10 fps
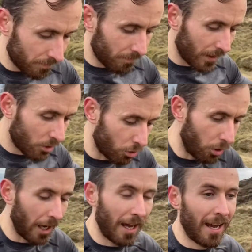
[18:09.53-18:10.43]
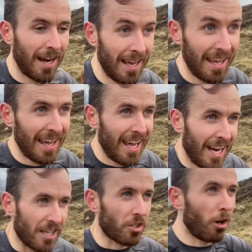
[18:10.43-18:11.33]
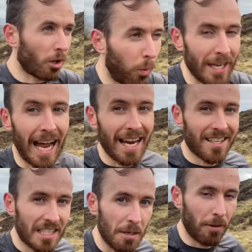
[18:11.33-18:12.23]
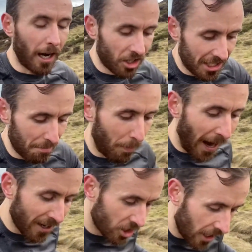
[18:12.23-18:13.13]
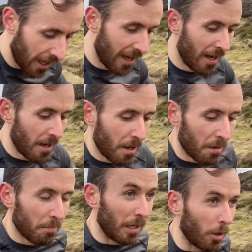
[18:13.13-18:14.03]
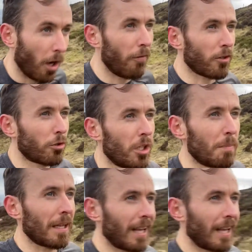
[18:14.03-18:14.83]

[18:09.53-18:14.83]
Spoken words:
so it's not quite as steep. There are steep parts, but a lot of it's going to be like